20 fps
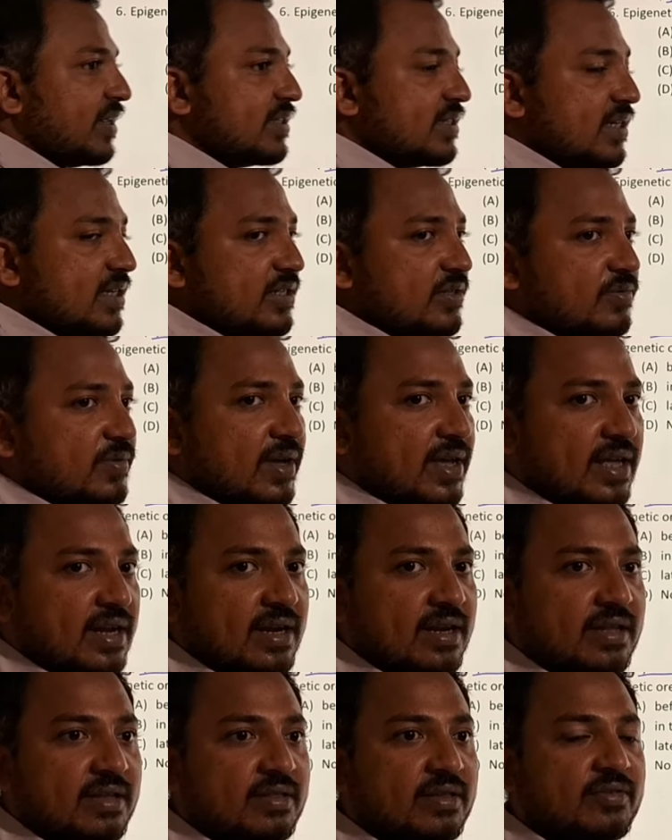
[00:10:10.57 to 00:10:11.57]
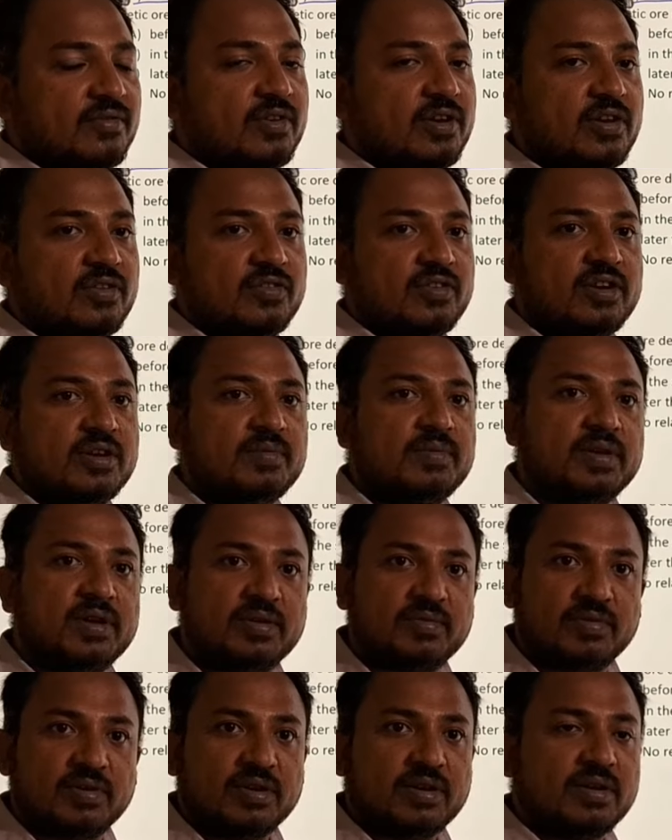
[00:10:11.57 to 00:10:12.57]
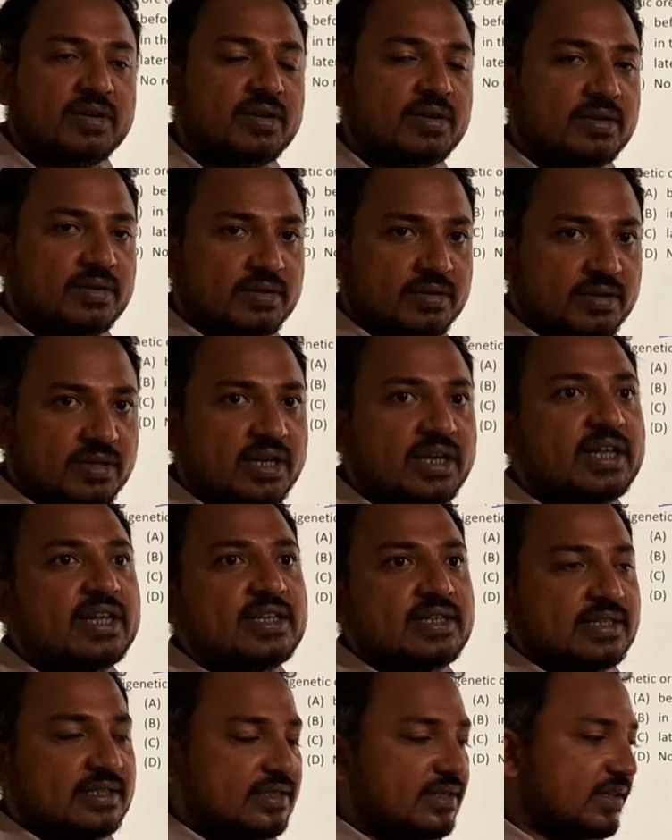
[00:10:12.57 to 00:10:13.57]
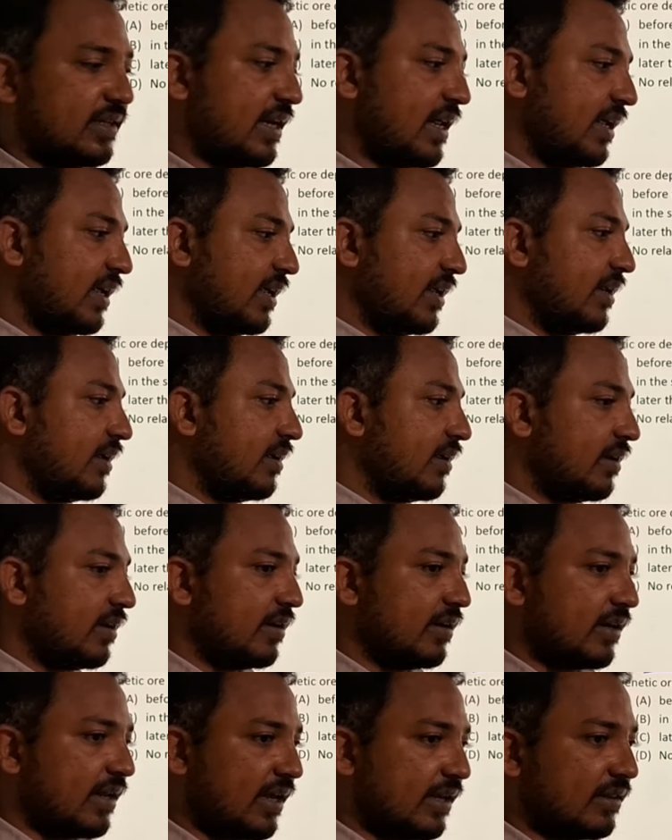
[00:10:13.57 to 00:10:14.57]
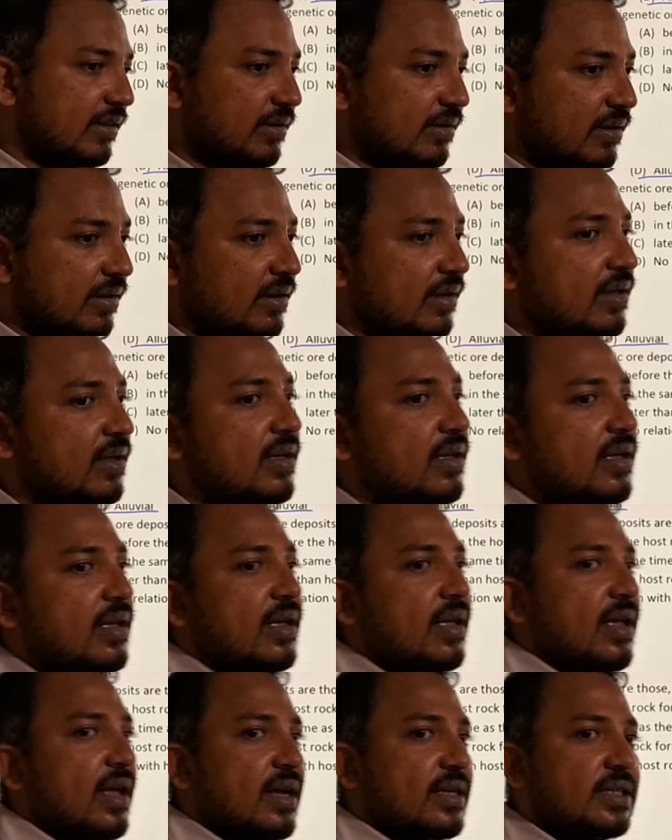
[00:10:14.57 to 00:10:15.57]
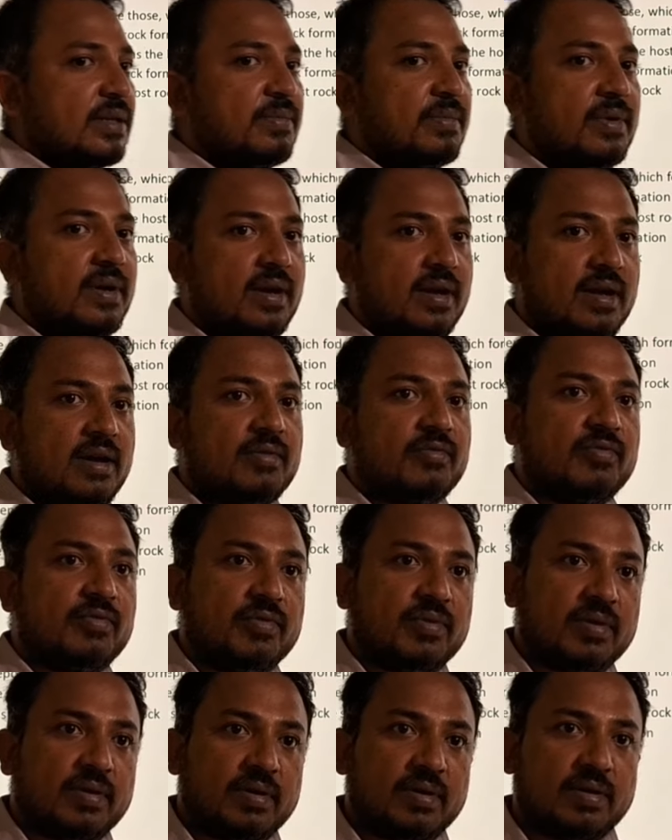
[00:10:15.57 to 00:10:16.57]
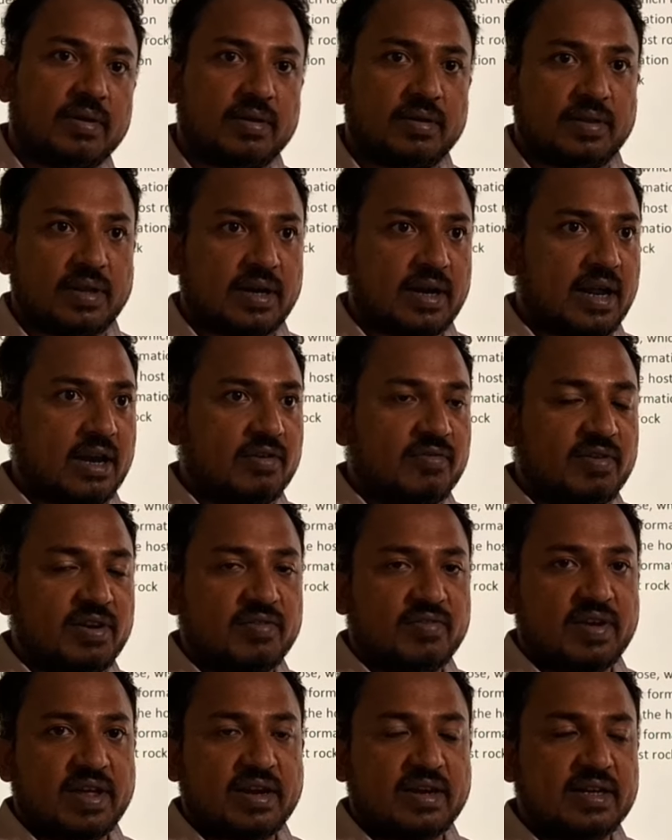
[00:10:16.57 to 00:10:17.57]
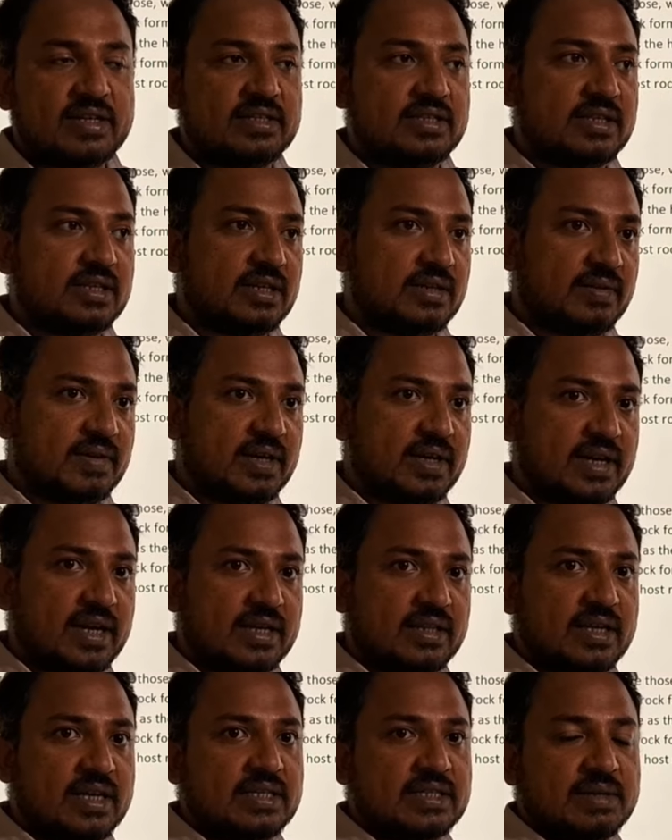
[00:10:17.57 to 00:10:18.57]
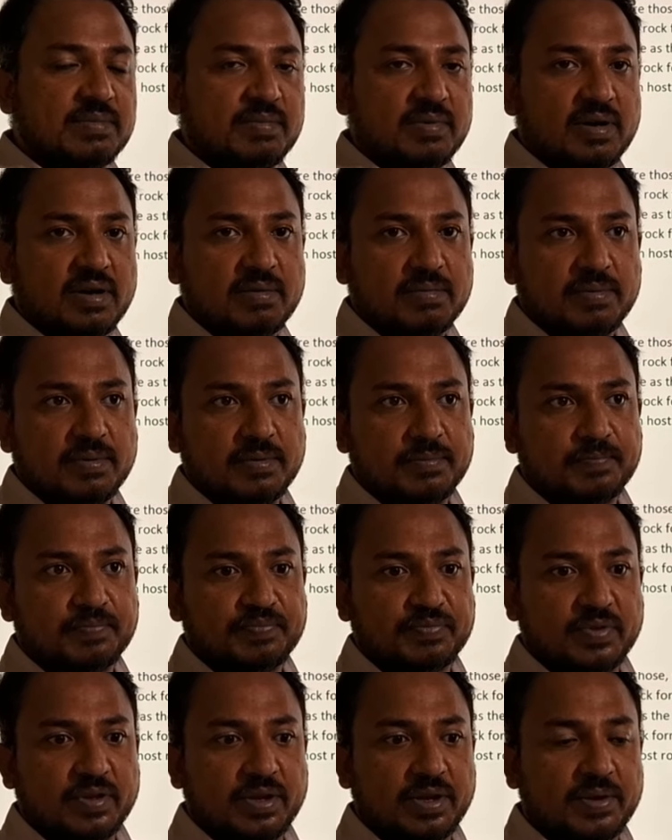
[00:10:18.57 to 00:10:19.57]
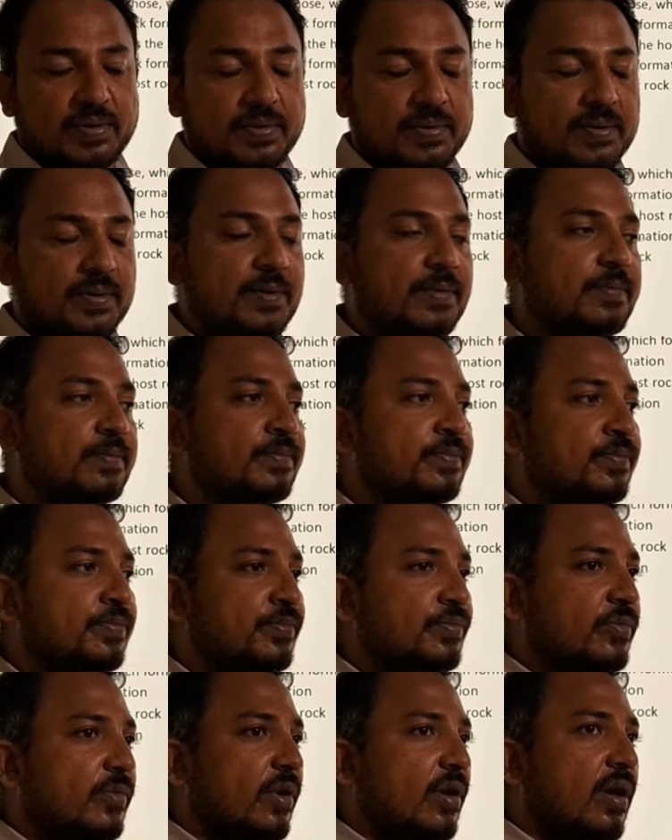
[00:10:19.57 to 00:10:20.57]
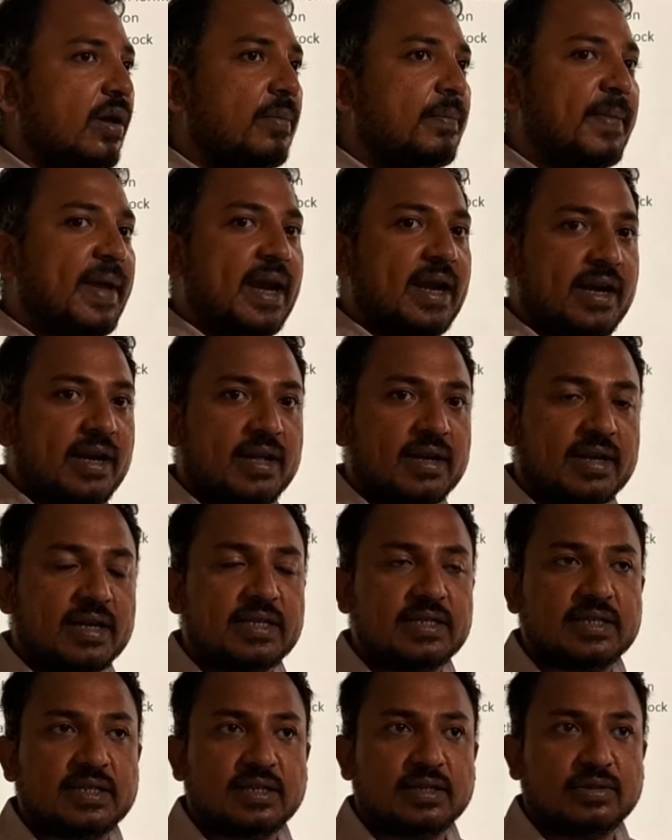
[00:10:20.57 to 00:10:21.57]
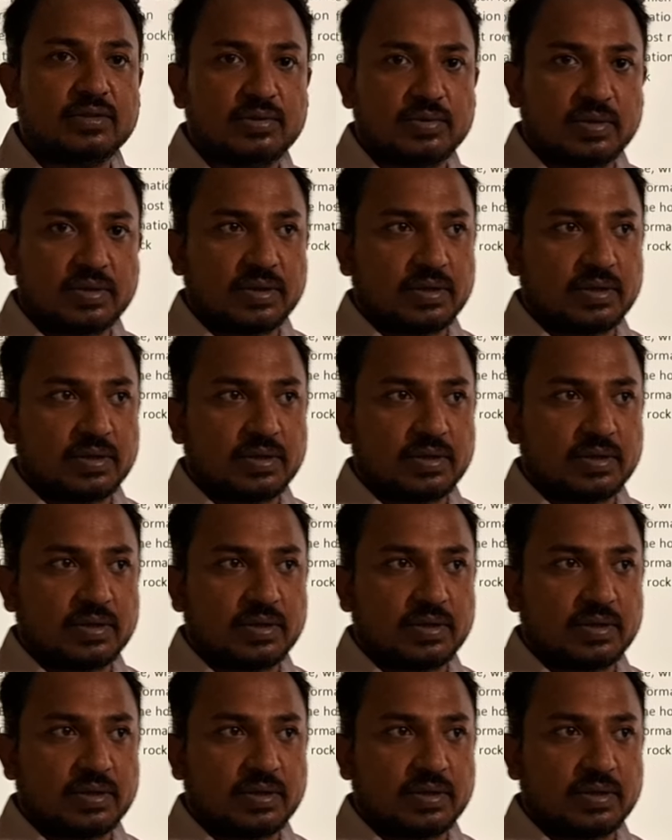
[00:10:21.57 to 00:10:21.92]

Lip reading: places where the velocity of the river decreases. Like you take the example of the alluvial fan region, you can take the example of your meander region.